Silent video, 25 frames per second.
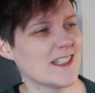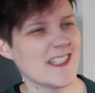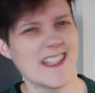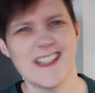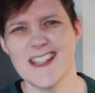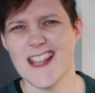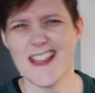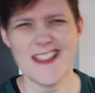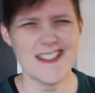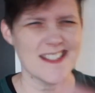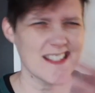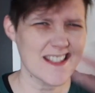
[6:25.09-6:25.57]
and
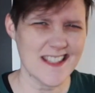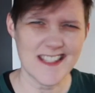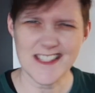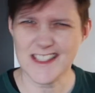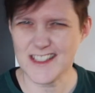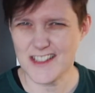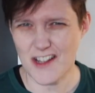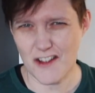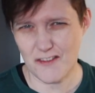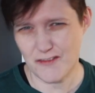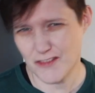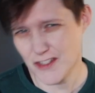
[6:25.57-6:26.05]
there's the
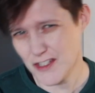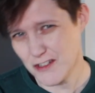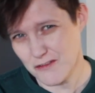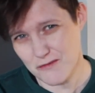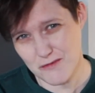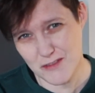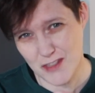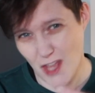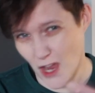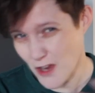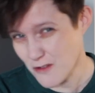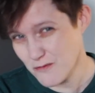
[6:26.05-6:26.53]
stuff you
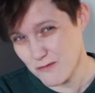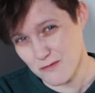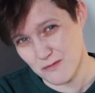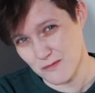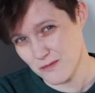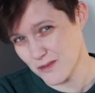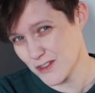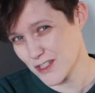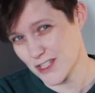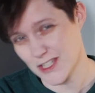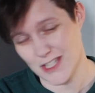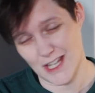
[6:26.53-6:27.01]

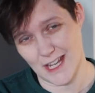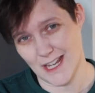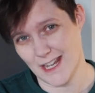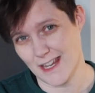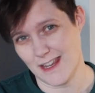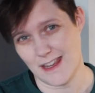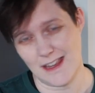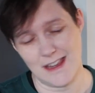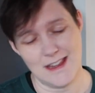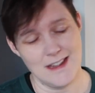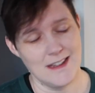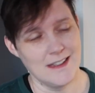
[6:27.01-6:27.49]
don't
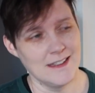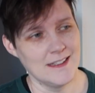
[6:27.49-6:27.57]
see.